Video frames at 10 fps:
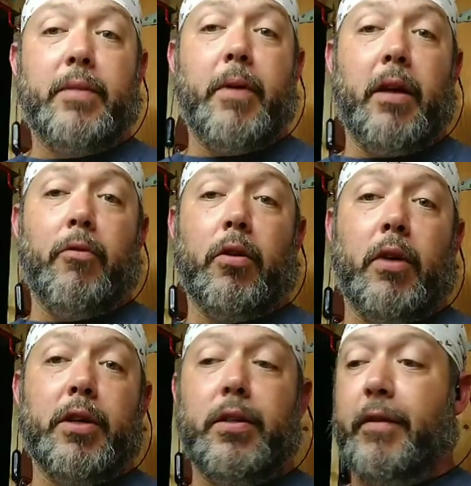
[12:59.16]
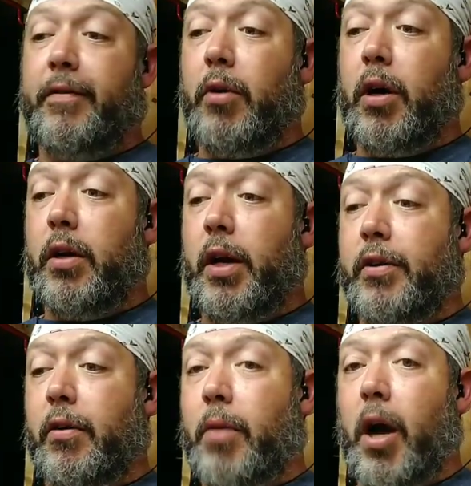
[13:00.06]
Ask me any more questions if you want.
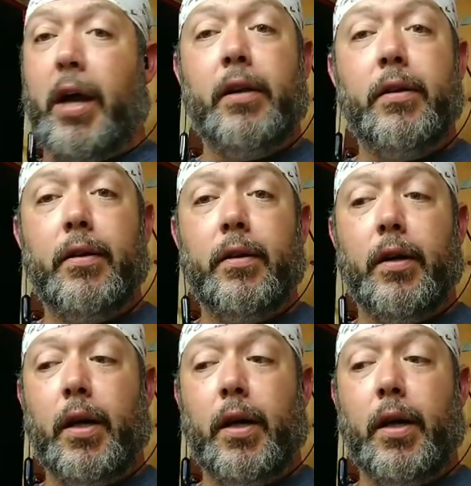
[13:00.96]
I don't mind.